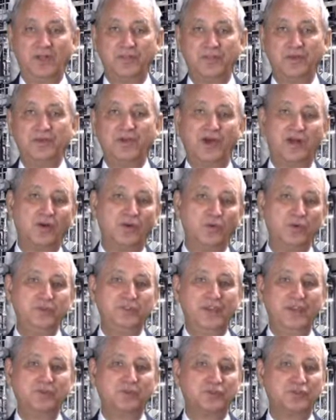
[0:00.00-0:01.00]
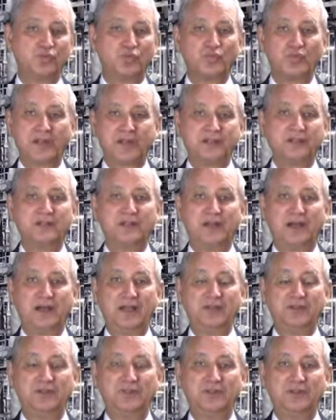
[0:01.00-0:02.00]
They're not always able to
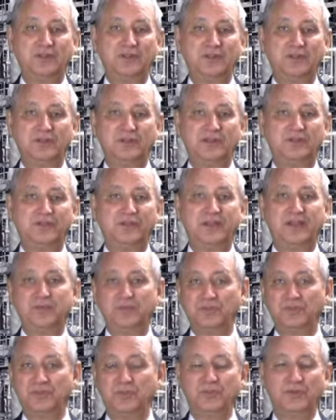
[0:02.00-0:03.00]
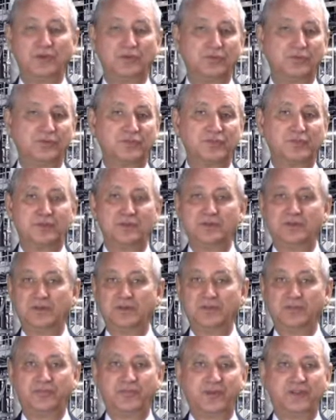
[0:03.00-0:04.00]
recognize the vitamins, the minerals,
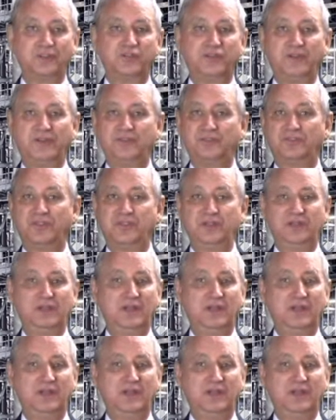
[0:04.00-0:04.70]
the phosphates,